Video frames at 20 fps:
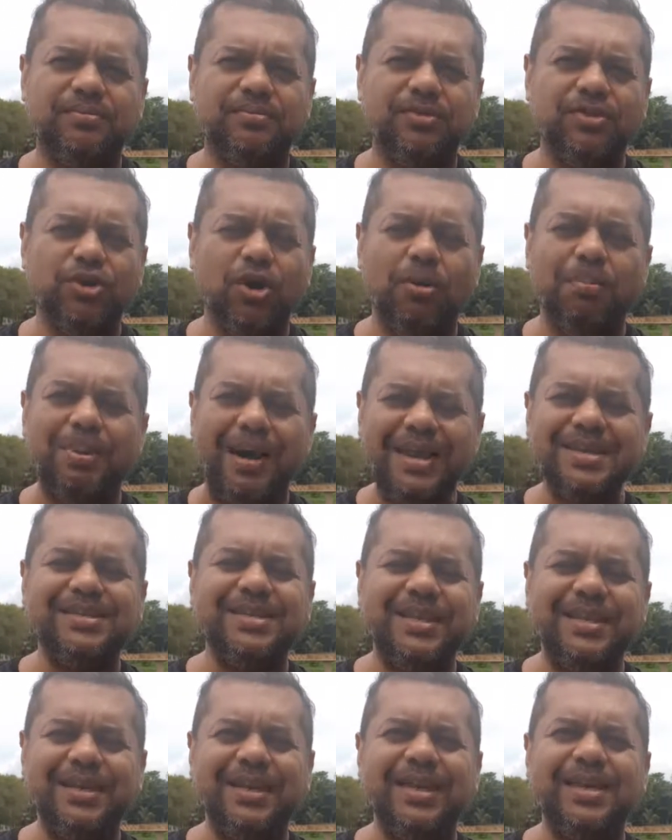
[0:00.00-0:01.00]
you're
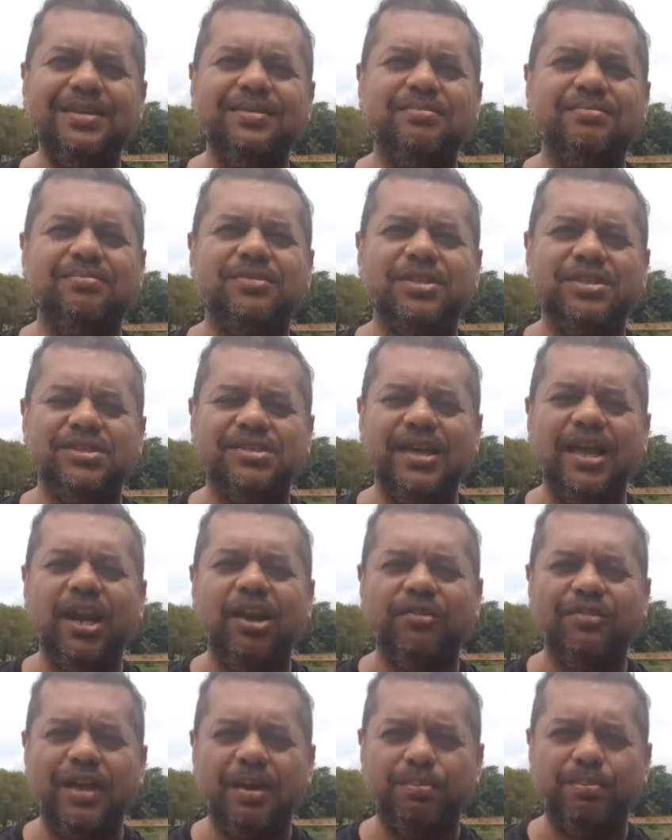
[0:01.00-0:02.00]
basically the
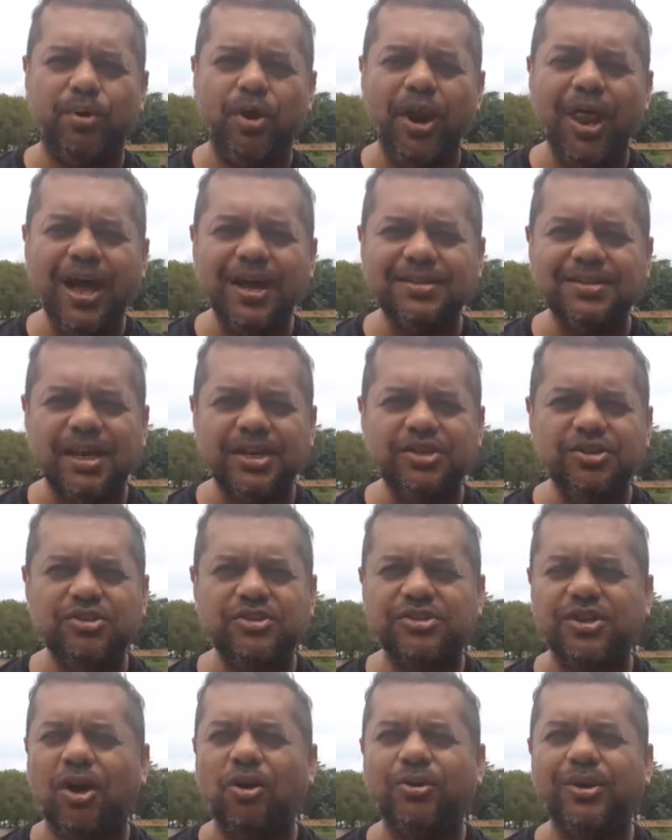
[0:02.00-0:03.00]
seller of that product and you
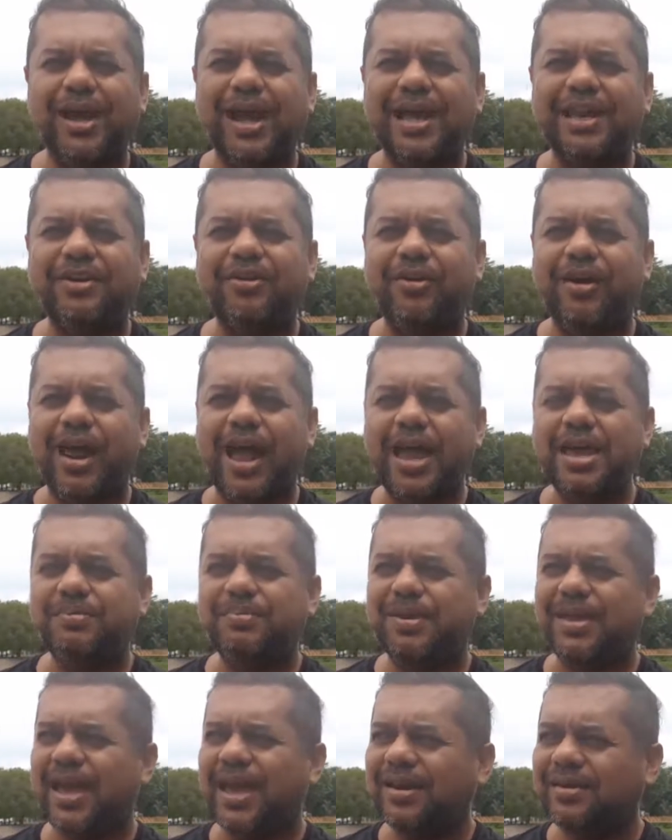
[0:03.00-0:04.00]
sold it under an
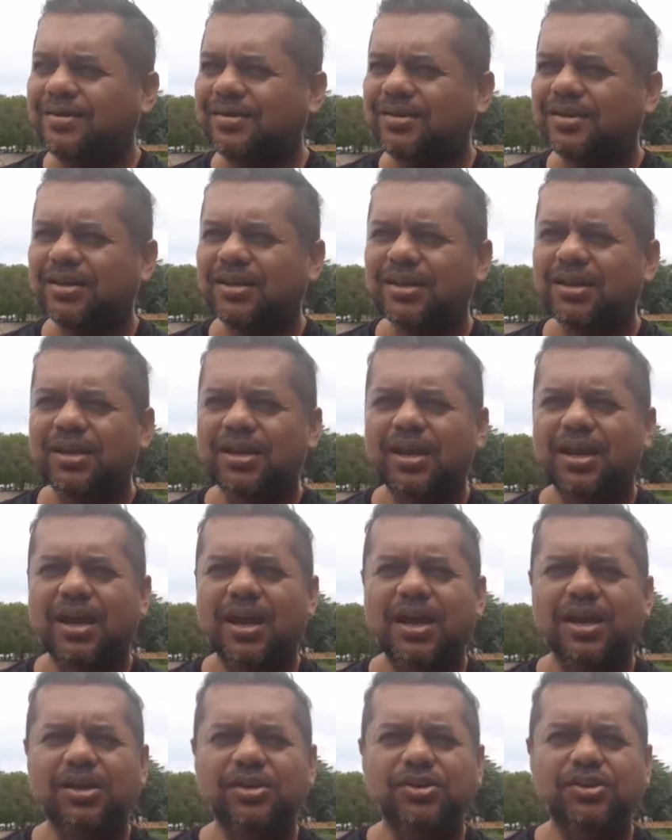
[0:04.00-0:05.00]
ABN,
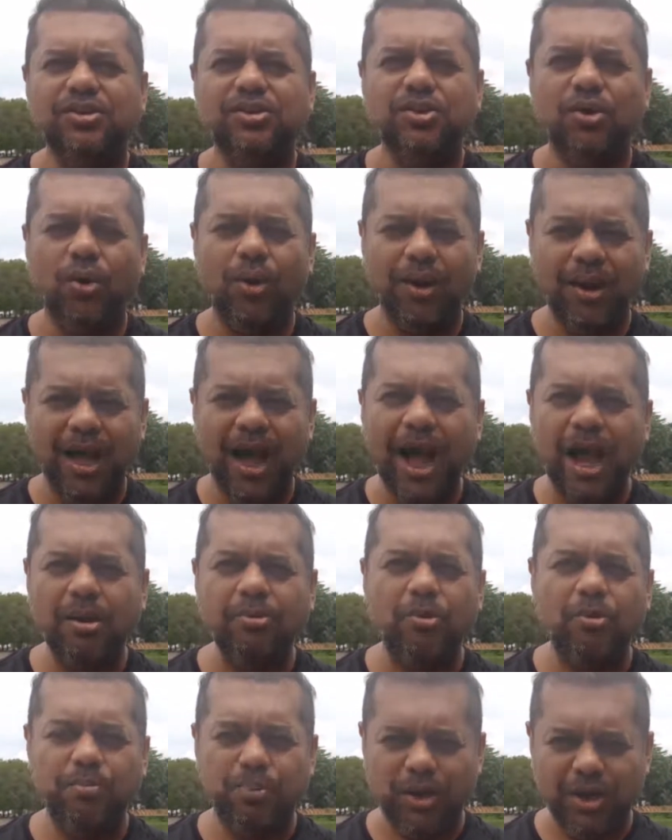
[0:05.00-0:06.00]
you're
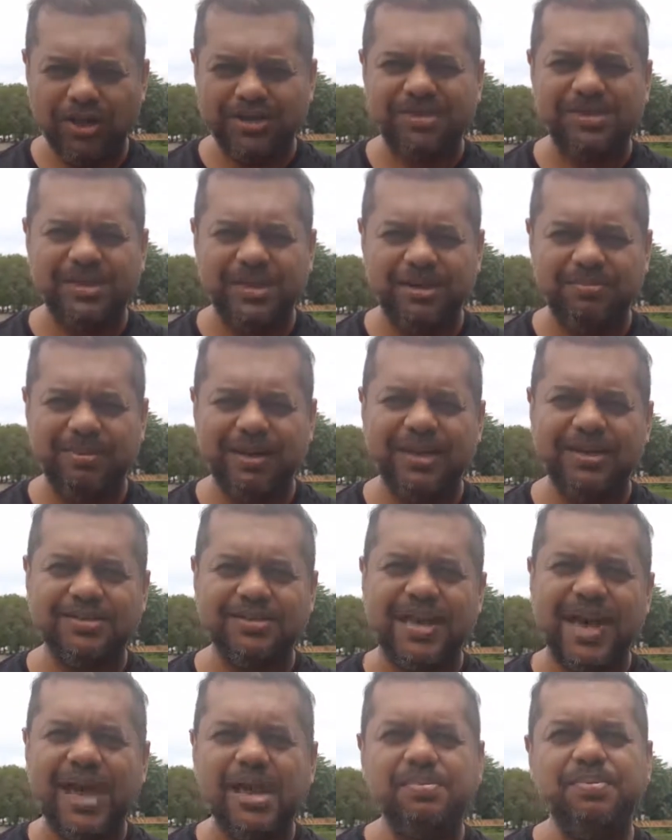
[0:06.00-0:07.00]
liable personally because
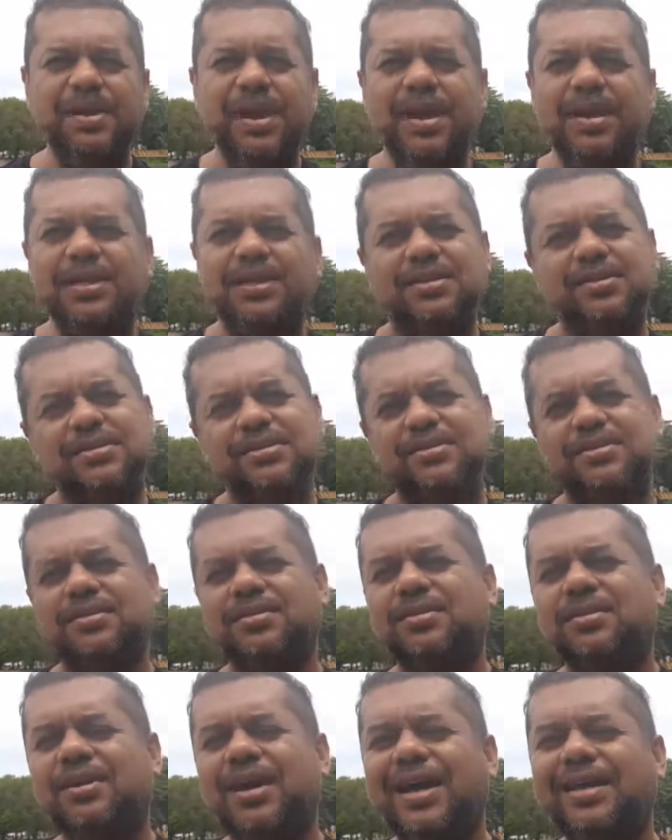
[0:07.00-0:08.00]
the ABN is
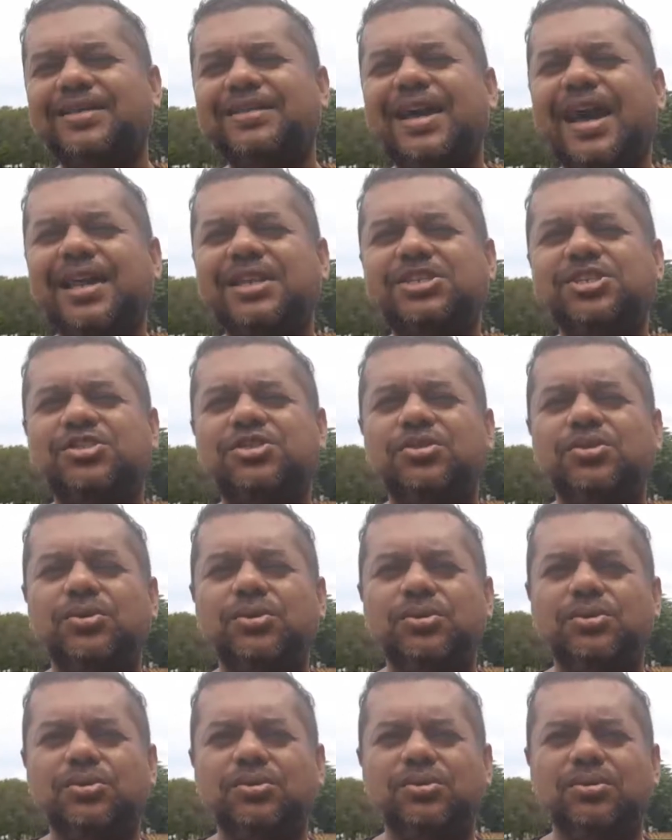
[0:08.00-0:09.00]
attached
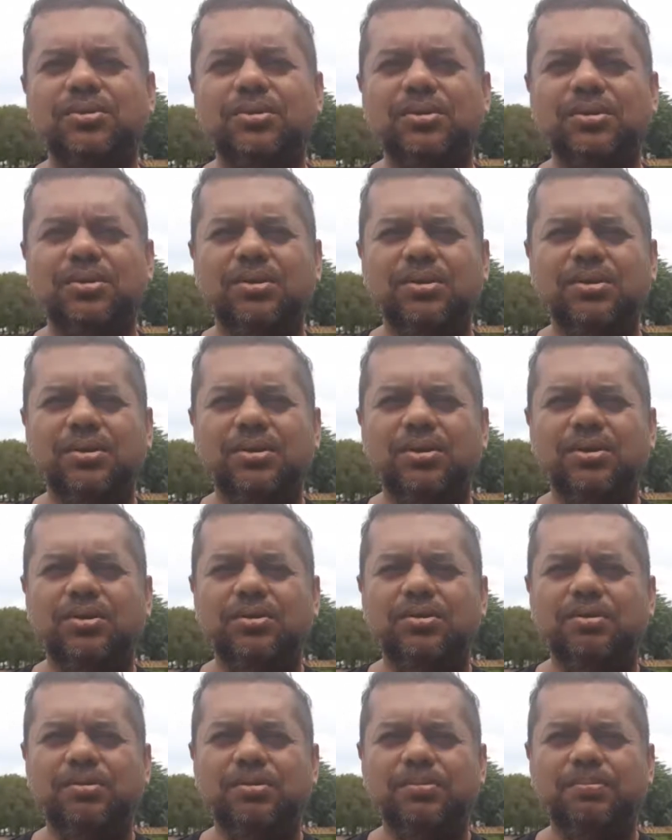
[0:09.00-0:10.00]
to
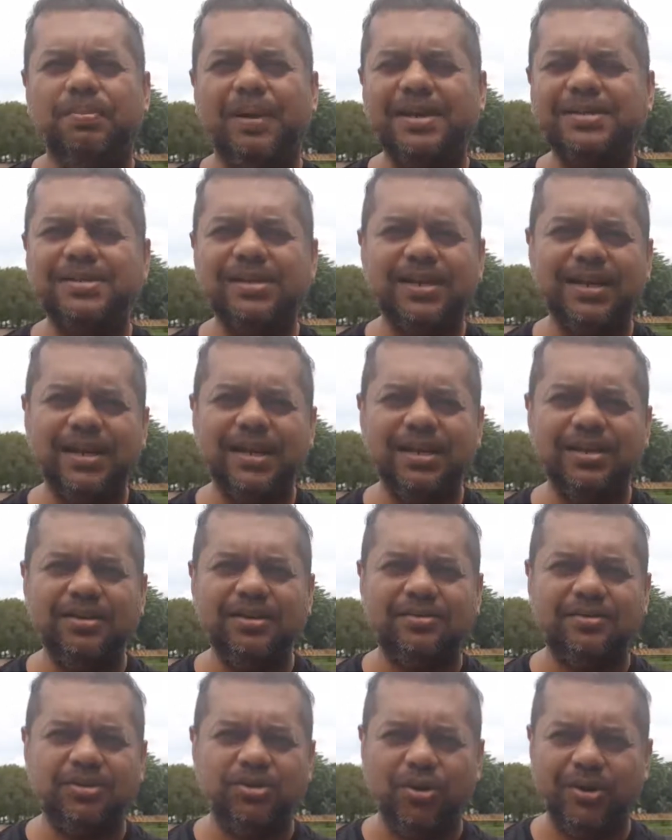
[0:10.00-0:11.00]
basically
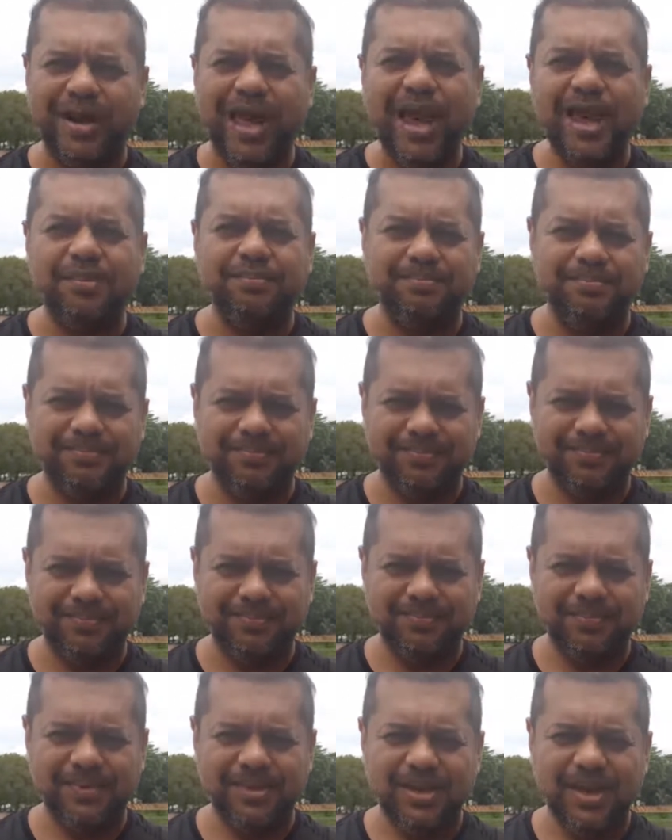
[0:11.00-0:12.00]
your name.
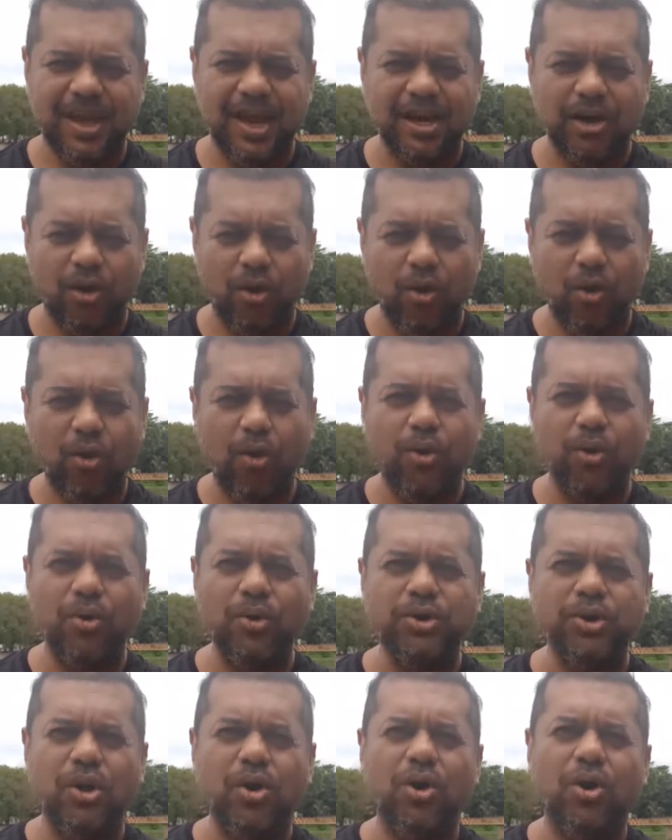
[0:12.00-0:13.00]
And
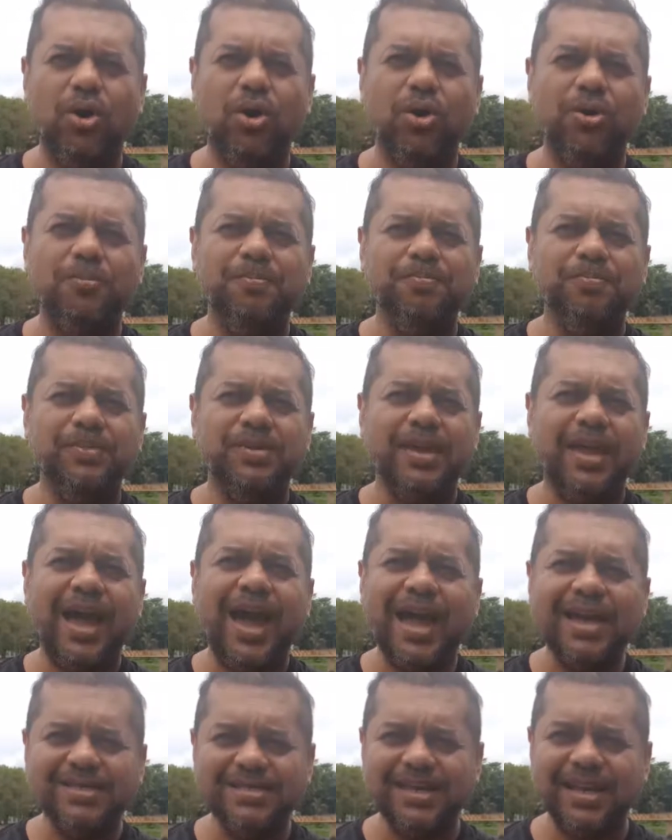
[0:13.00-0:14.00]
all your
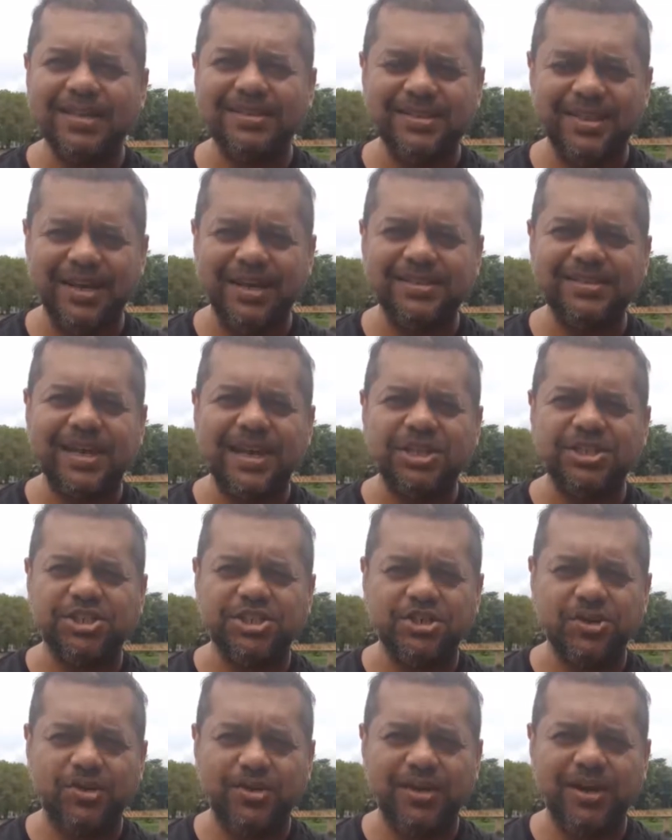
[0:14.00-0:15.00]
assets that are
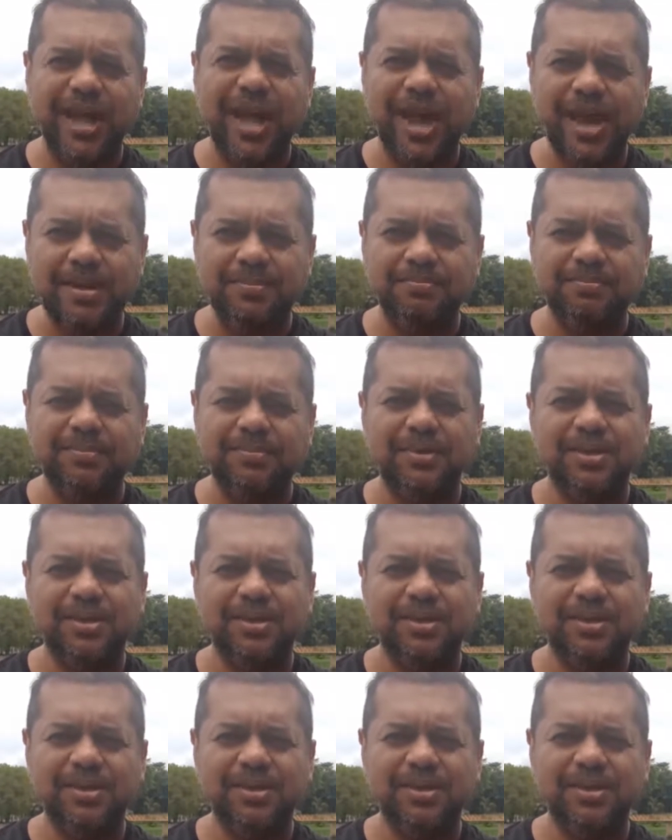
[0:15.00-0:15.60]
attached to your name,